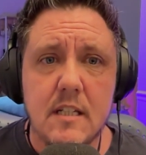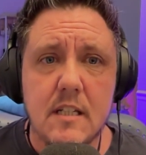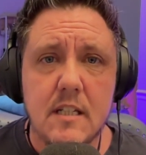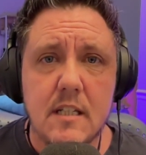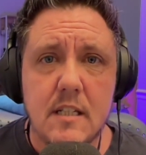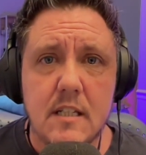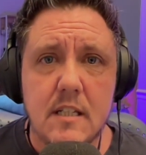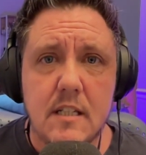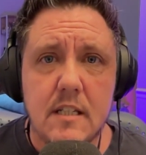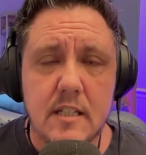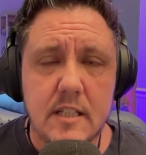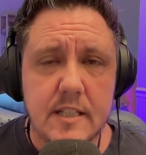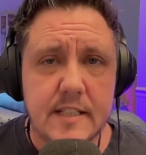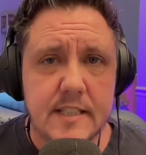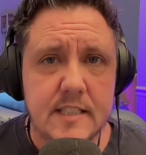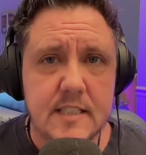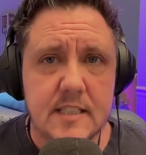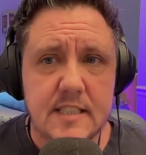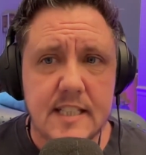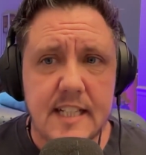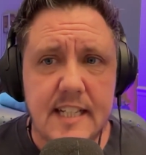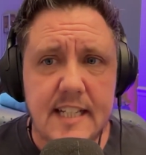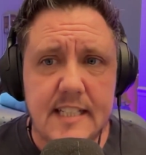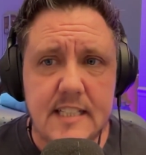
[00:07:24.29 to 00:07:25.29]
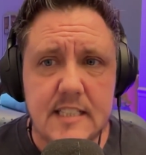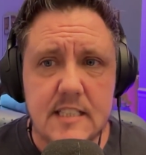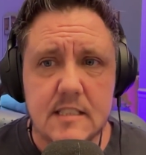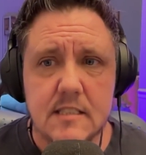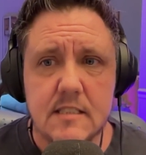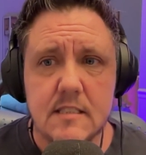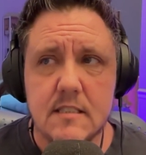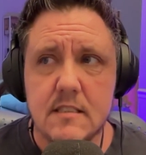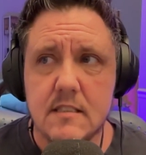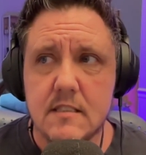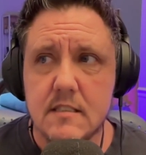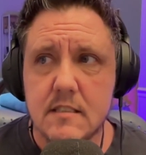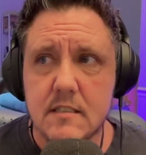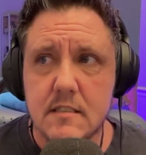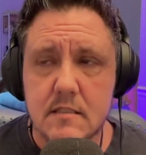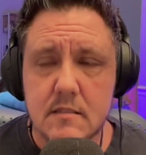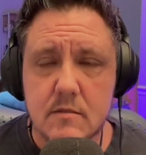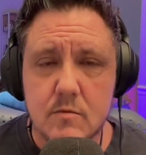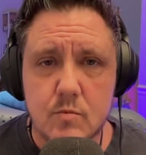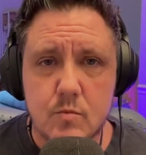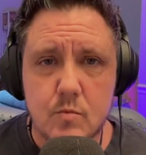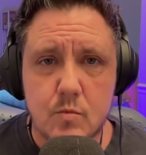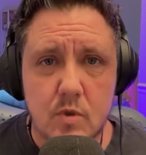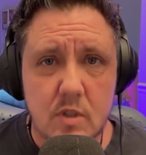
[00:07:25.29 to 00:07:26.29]
here in the States,
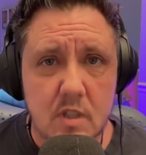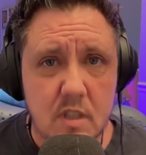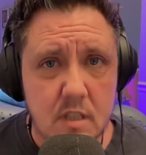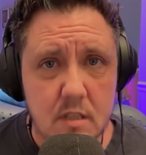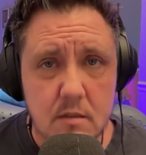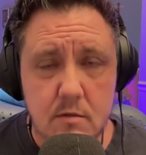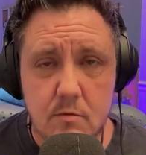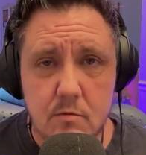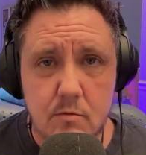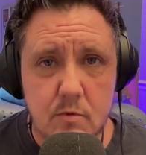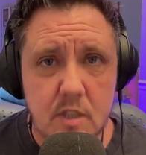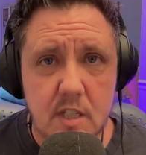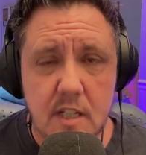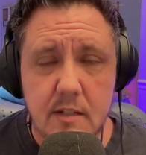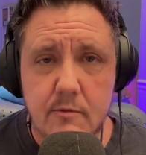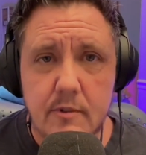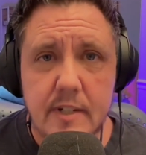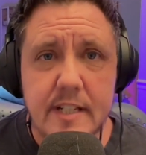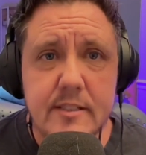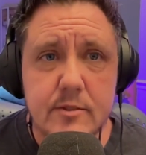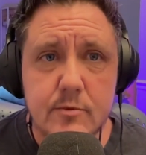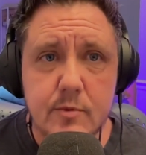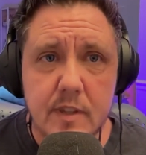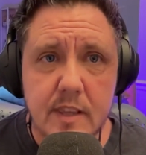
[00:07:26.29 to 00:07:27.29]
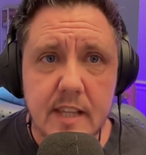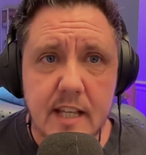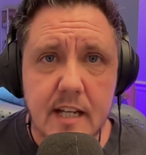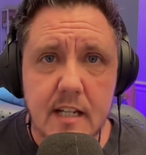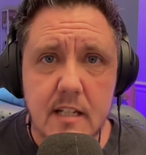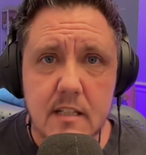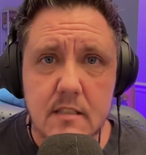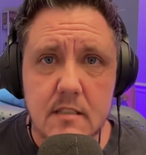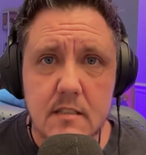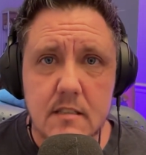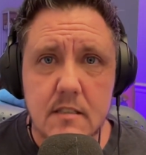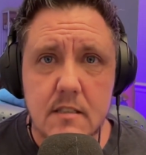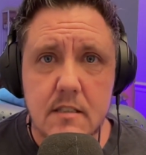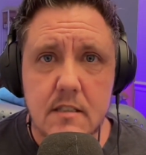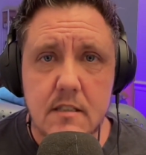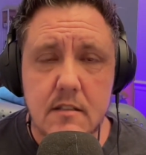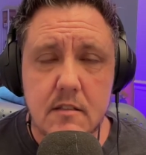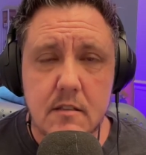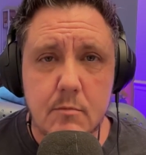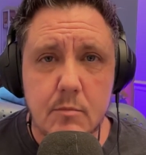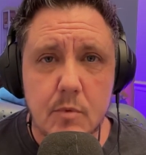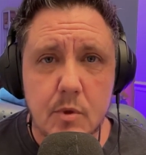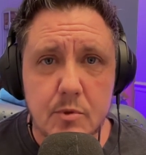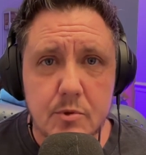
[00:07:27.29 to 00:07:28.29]
we're not raised with that.
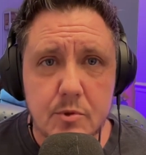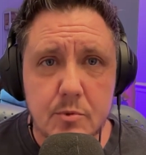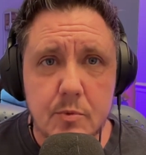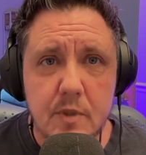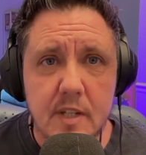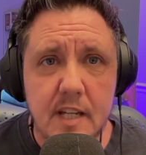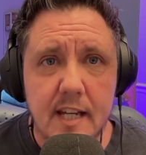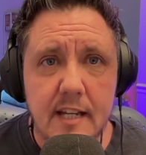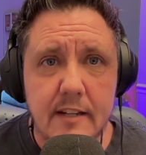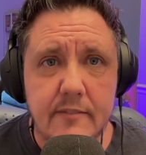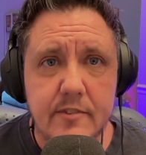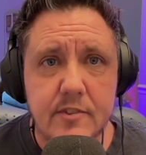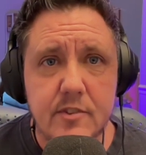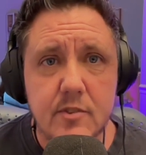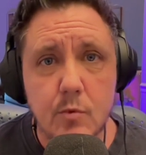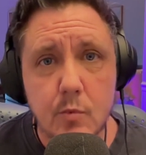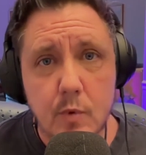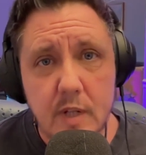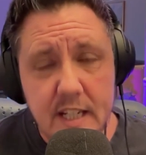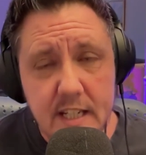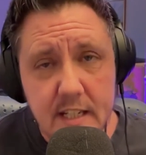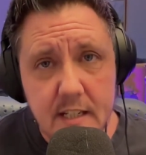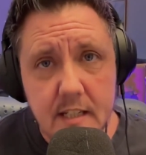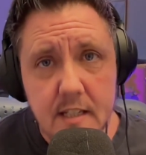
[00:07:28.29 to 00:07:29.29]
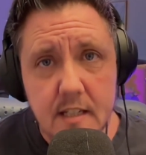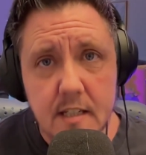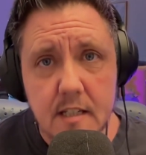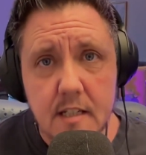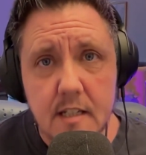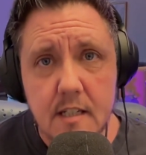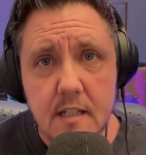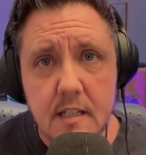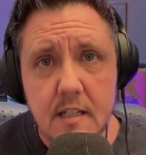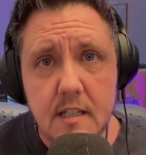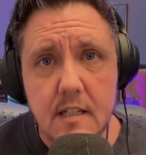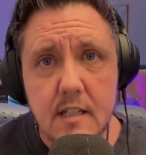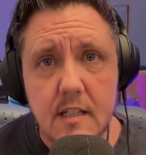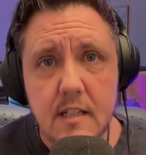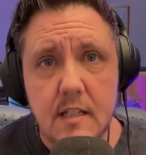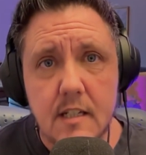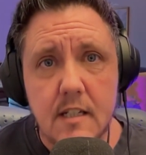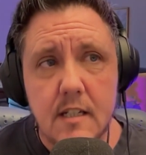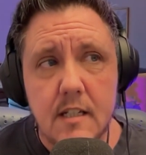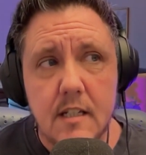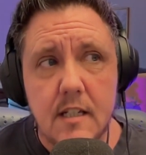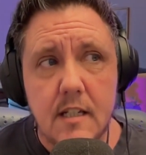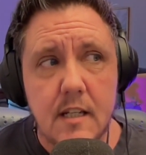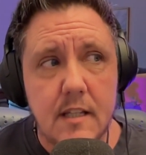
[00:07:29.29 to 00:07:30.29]
The most we have is a wake,
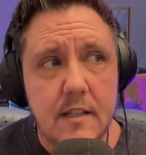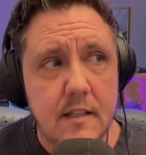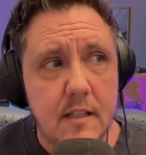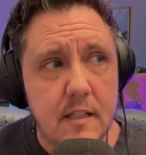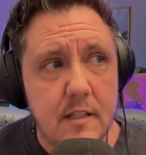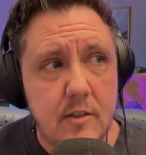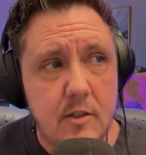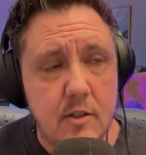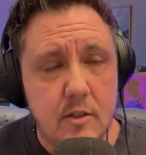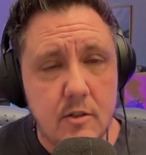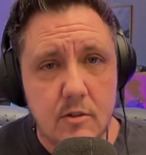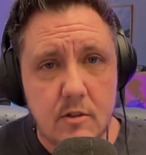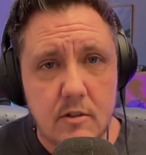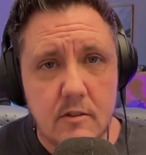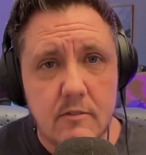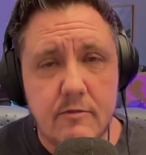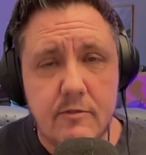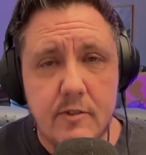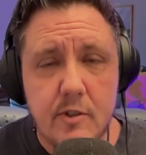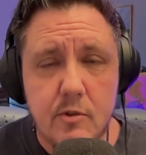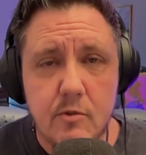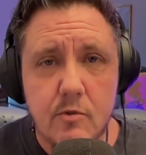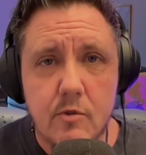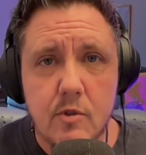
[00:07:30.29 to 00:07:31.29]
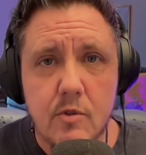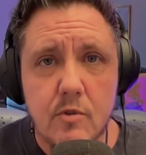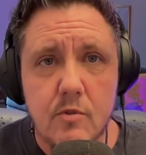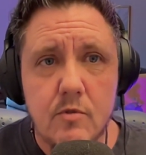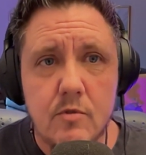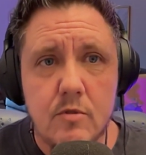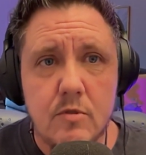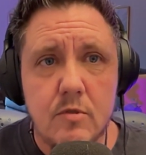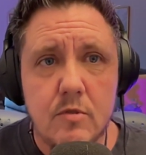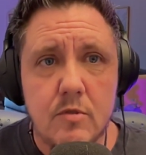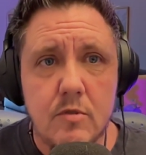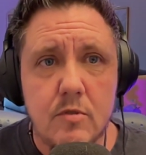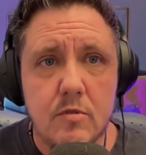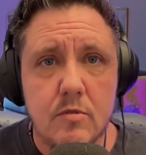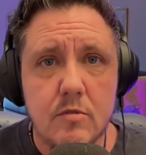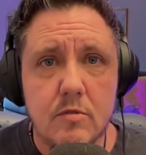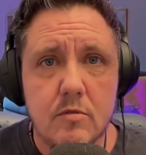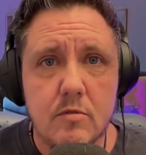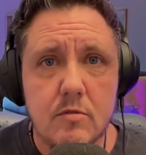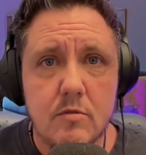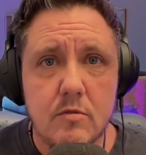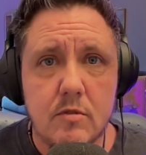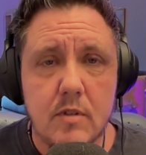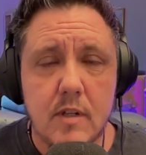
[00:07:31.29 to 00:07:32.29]
and then you go to the funeral,
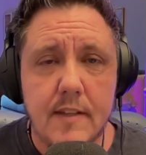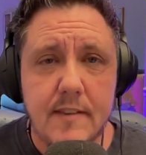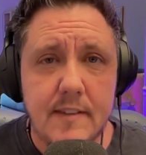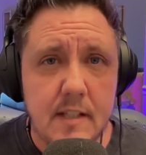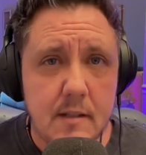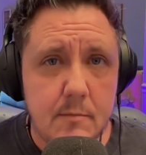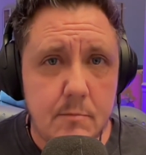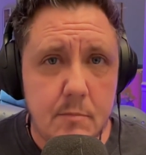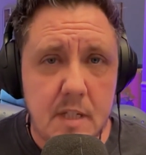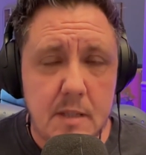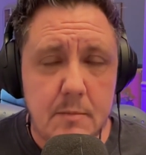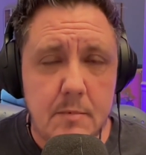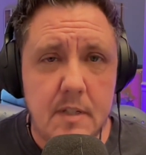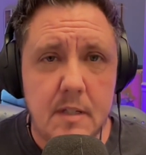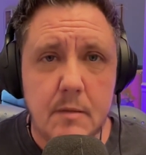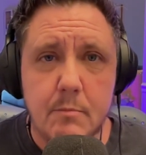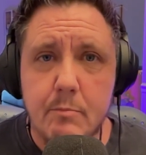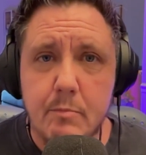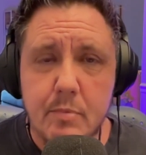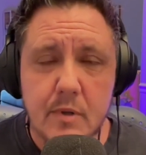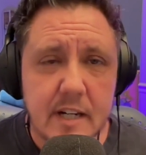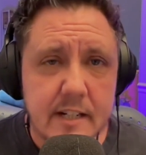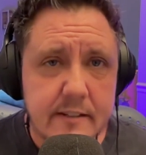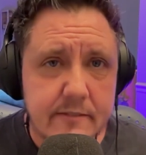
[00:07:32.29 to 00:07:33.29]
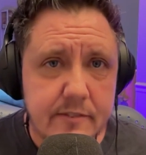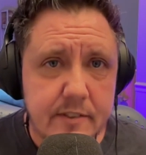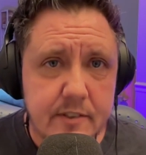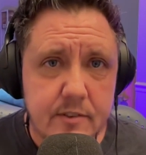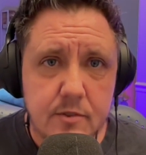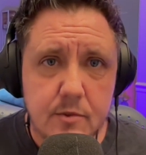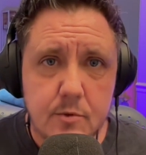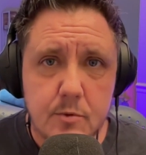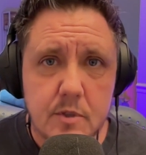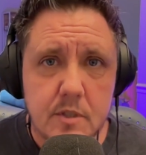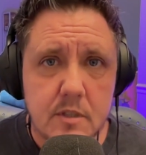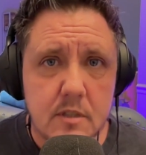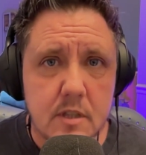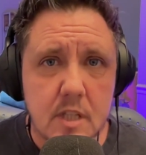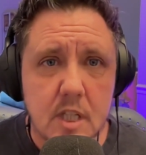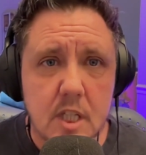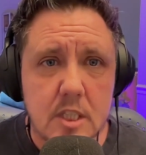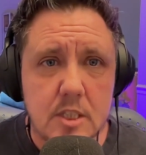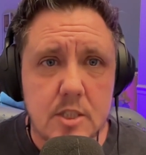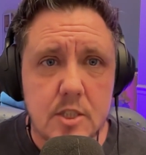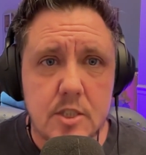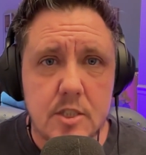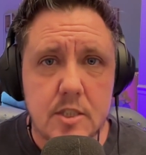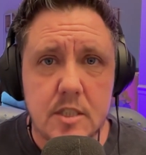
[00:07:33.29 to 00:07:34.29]
and then maybe a breakfast or a
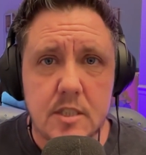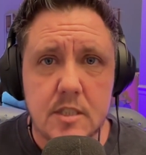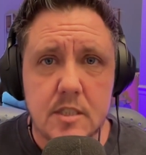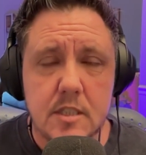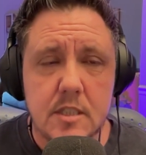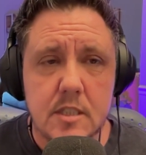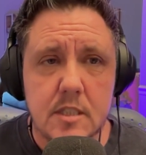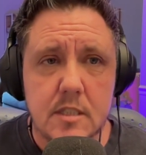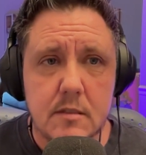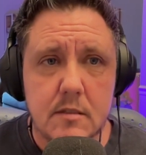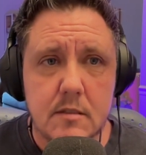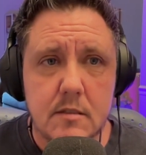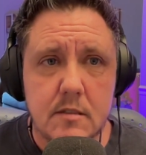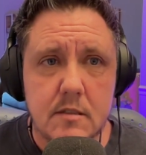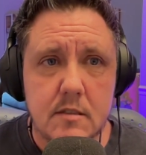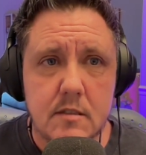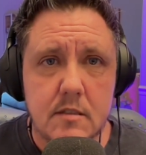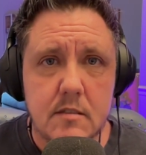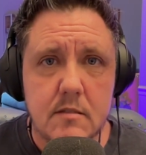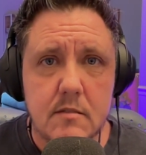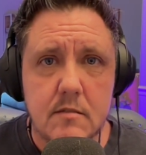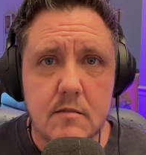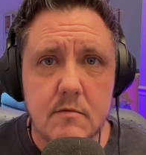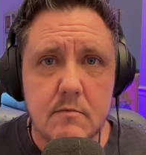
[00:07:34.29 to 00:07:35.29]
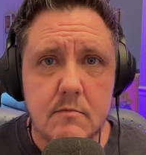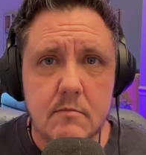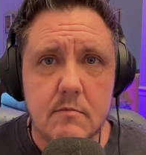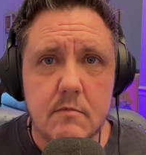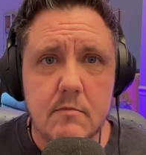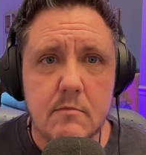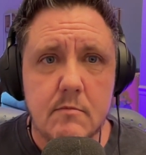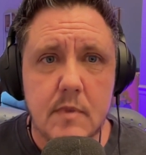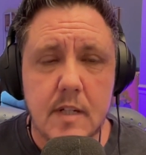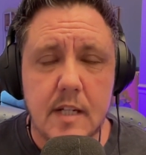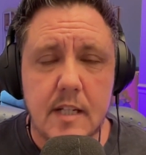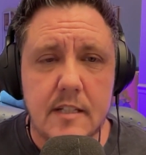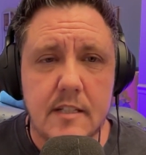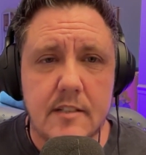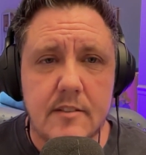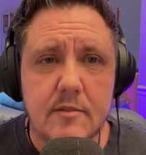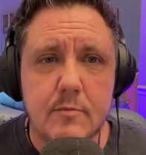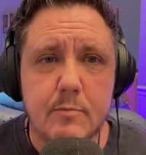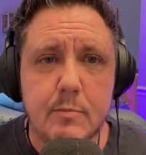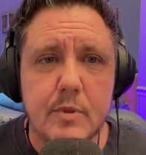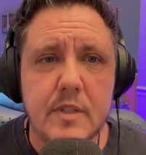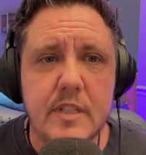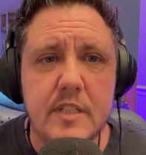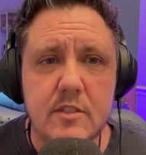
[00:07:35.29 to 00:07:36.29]
lunch, and it's
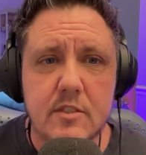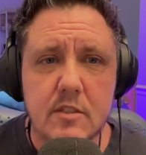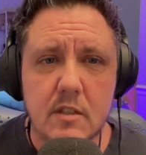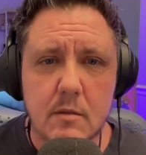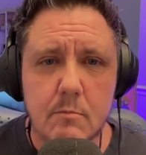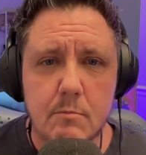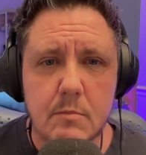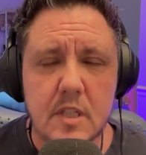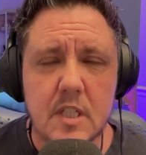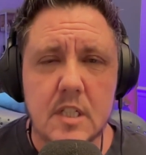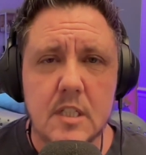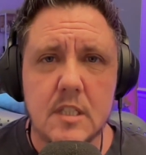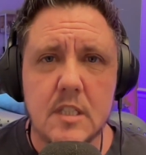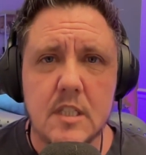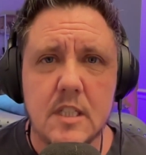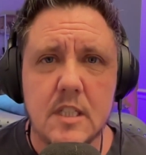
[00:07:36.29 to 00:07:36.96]
pretty somber.